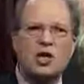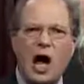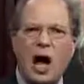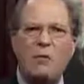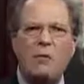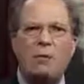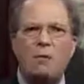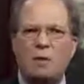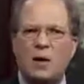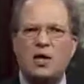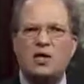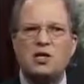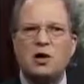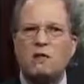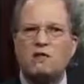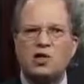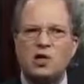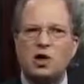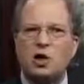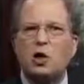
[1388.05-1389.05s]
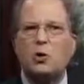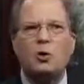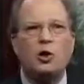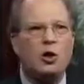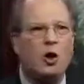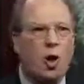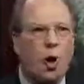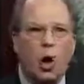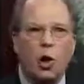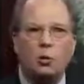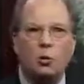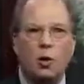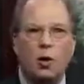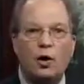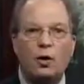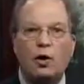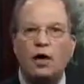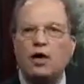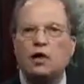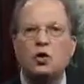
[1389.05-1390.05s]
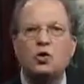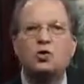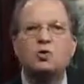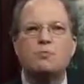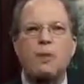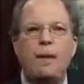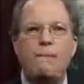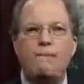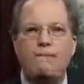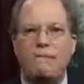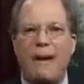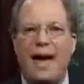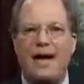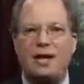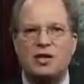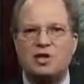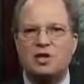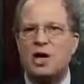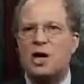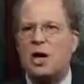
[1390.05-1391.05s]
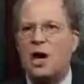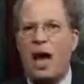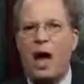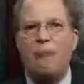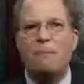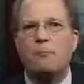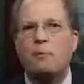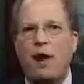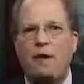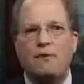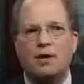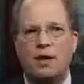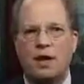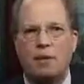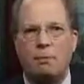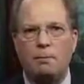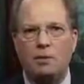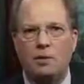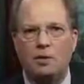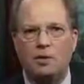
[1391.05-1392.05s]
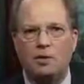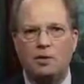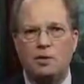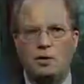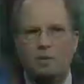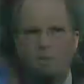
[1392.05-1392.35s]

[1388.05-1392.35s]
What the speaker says: common piece of security hardware in use by banks and private companies.